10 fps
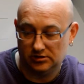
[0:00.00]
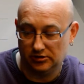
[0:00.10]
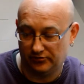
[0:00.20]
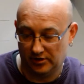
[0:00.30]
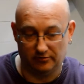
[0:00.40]
you
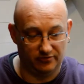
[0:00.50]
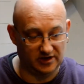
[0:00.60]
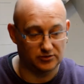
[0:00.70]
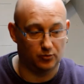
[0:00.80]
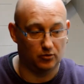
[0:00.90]
think
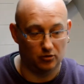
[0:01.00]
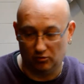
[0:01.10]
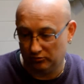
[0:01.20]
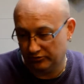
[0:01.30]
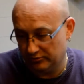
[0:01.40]
this will
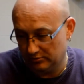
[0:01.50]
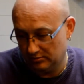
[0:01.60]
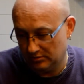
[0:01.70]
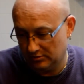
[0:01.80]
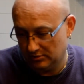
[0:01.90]
hold
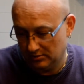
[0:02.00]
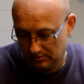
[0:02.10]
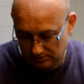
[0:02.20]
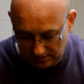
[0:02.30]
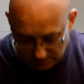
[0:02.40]

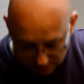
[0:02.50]
in